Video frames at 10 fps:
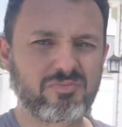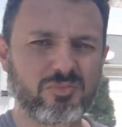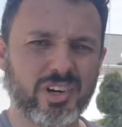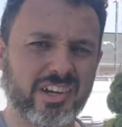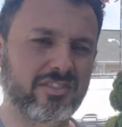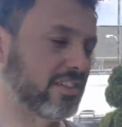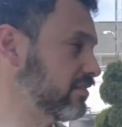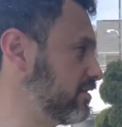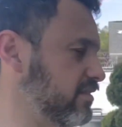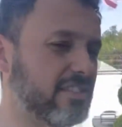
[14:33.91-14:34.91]
Whatever.
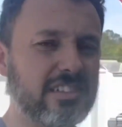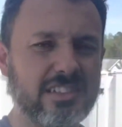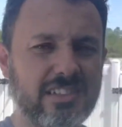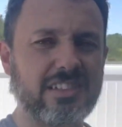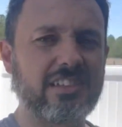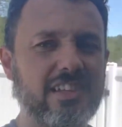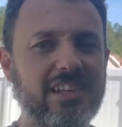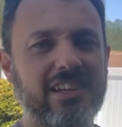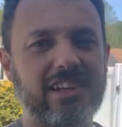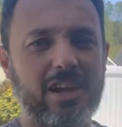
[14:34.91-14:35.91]

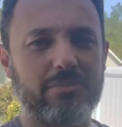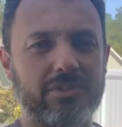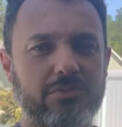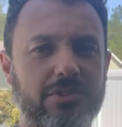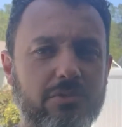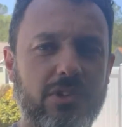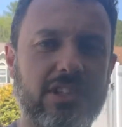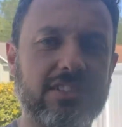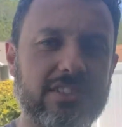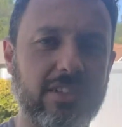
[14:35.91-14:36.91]
Happens when you work
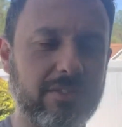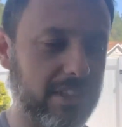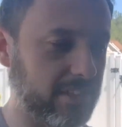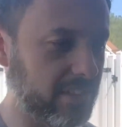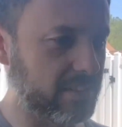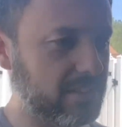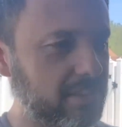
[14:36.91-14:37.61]
on stuff like this.